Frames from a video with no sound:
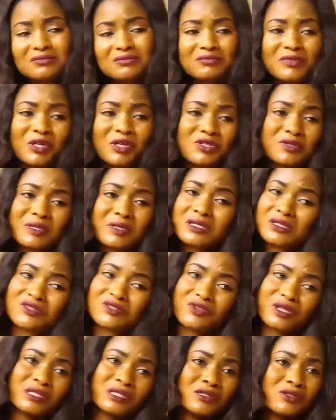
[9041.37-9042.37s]
husband is
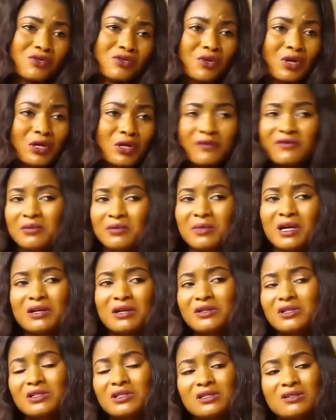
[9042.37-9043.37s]
threatening to call off the
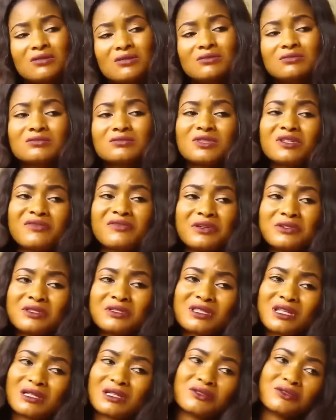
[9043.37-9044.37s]
marriage if I don't
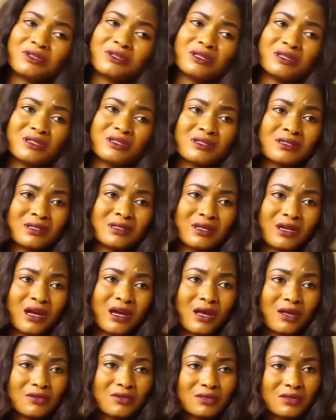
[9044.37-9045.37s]
start doing things in the
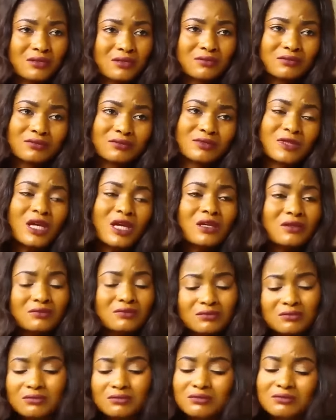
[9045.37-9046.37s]
house.
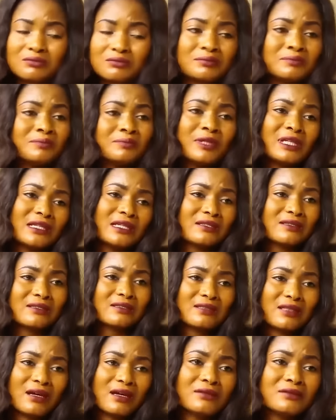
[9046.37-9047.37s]
Please,
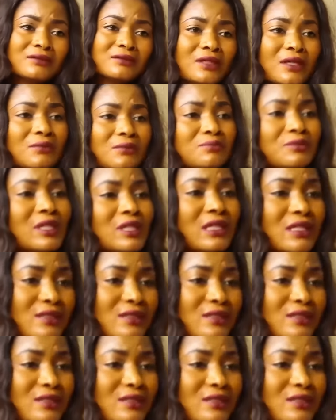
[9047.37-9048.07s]
sister. Please,